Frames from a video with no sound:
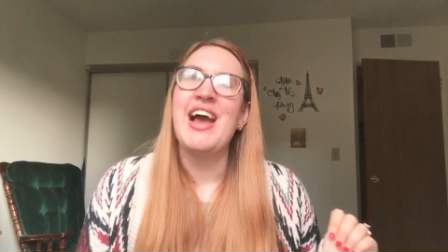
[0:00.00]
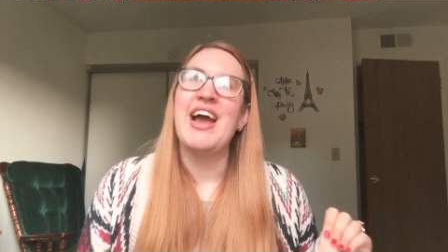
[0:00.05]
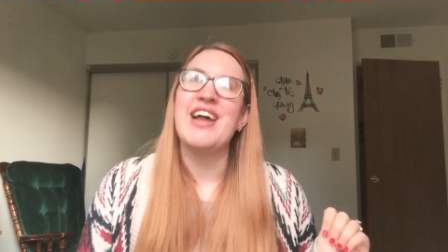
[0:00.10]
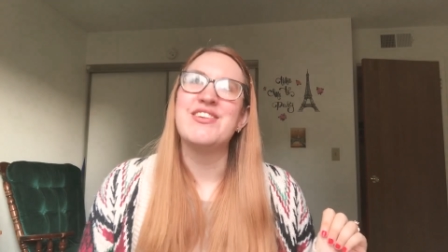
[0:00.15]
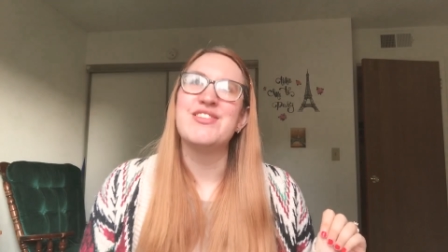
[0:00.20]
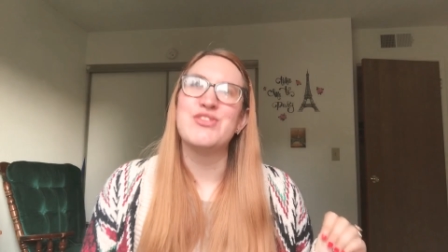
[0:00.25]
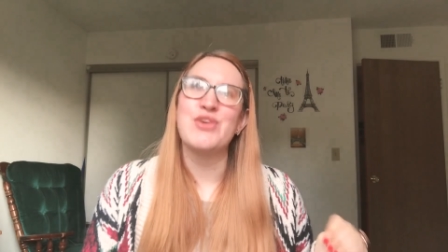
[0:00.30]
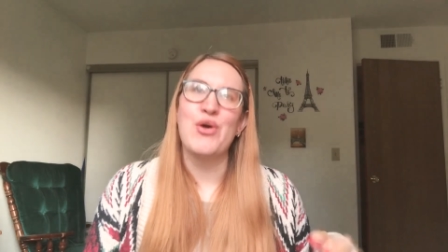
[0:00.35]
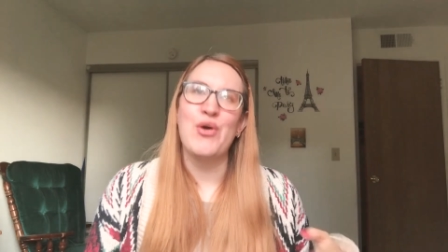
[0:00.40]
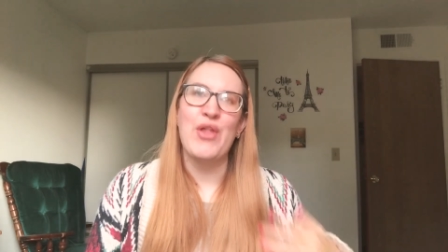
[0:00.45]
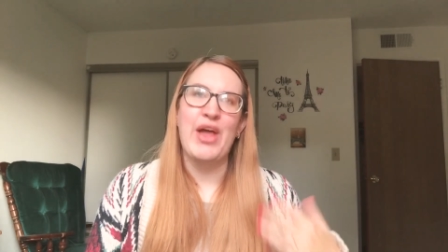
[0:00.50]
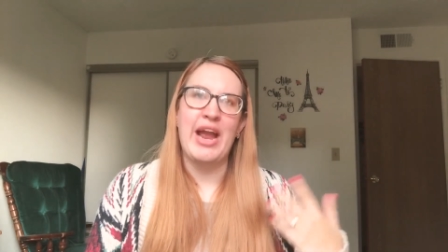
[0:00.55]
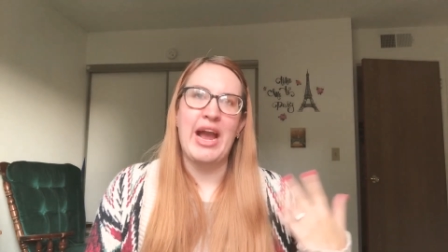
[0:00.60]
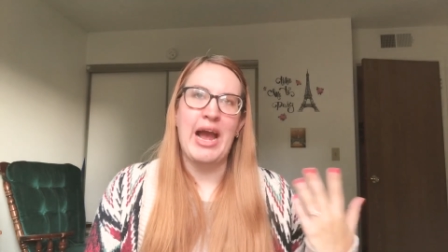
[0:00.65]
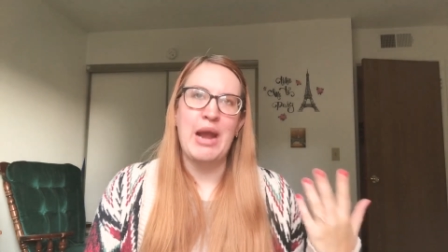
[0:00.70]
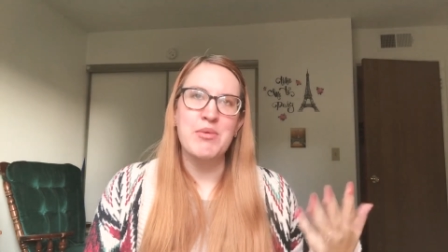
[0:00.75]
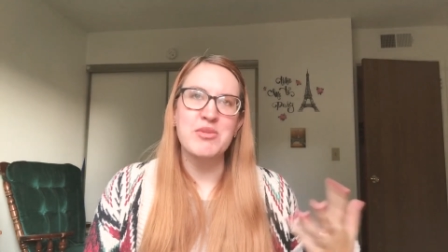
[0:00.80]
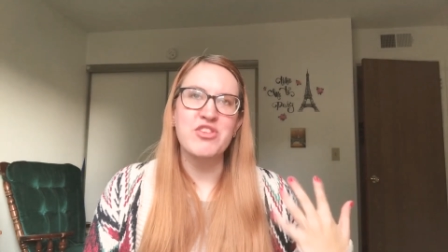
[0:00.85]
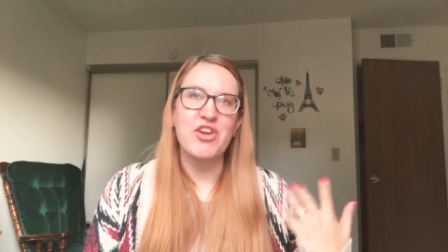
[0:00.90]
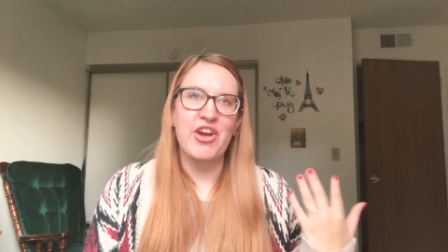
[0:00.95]
And so like
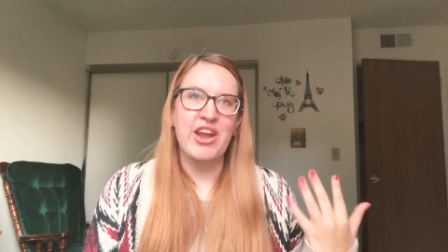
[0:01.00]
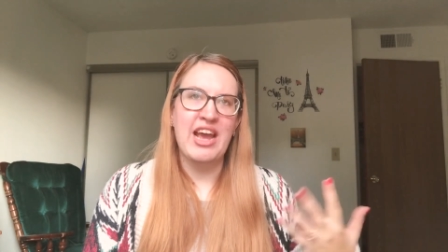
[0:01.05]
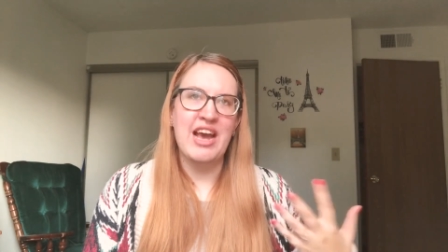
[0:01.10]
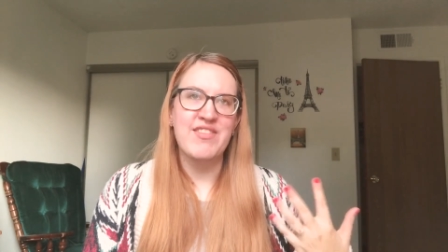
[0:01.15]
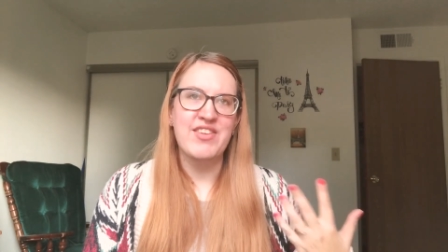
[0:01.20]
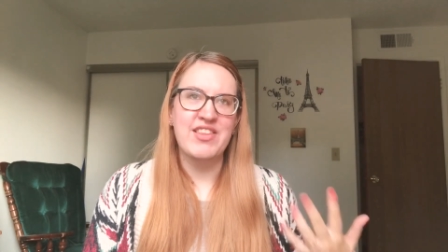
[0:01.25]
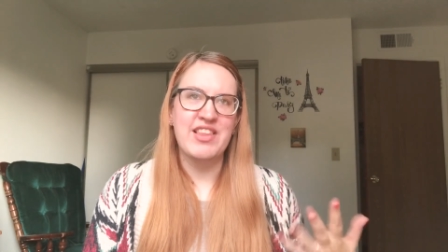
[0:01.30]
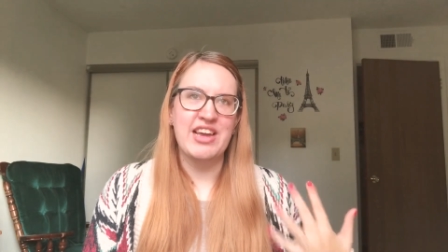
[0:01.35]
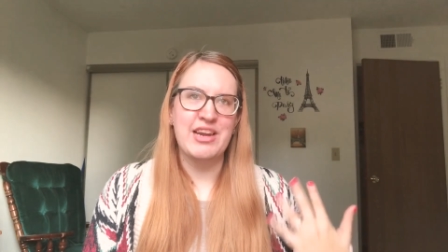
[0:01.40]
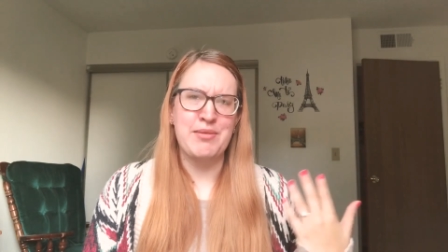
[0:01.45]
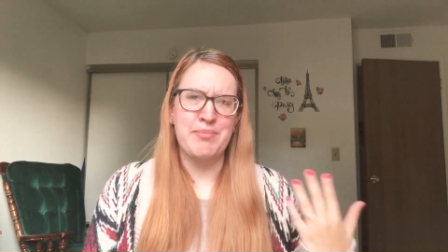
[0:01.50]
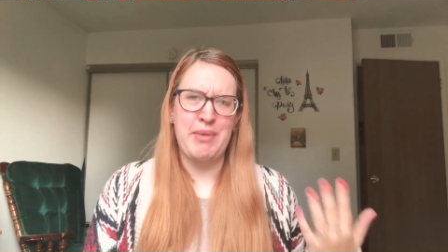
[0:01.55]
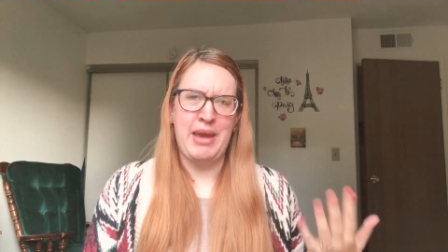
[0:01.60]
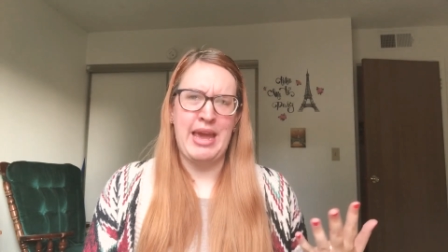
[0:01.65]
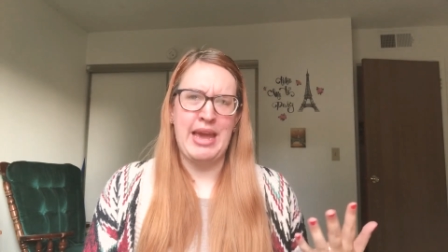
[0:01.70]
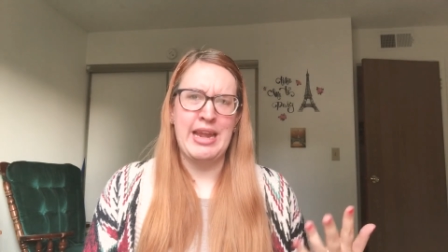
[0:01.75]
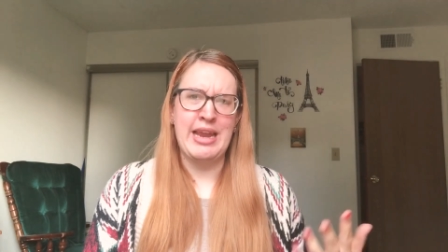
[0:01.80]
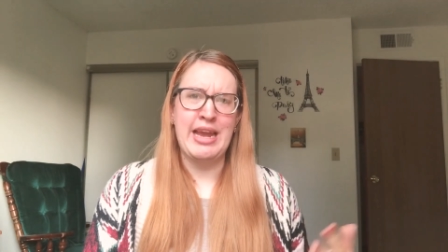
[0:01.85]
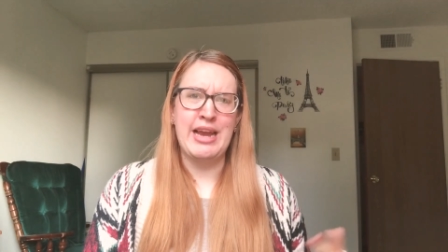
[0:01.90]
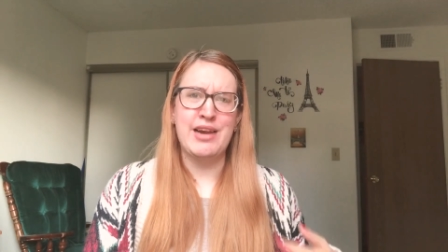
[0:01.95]
I was already having that
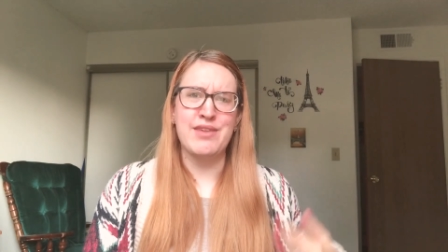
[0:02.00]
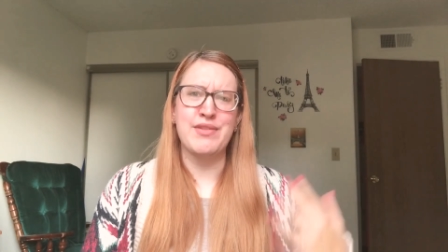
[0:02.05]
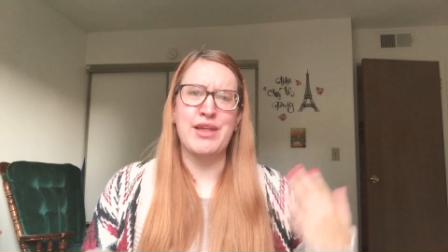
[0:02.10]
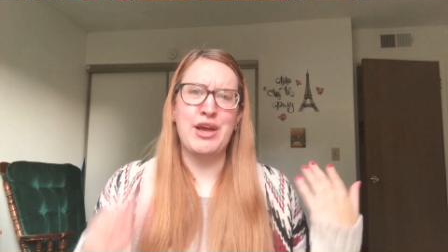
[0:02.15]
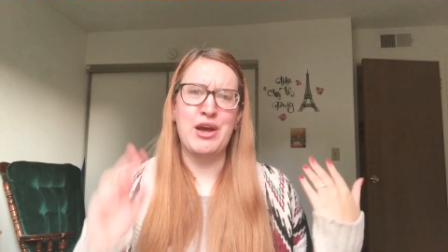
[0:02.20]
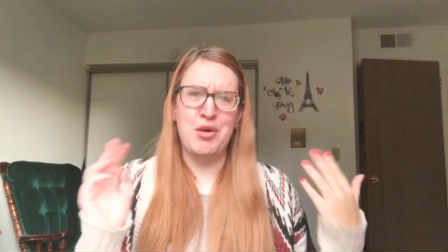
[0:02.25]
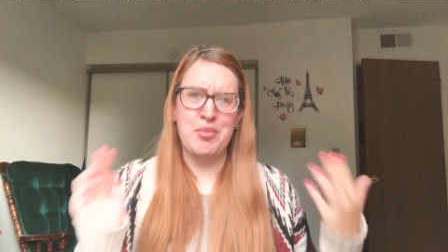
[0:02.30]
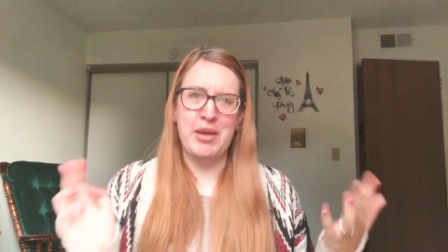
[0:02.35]
panic of like,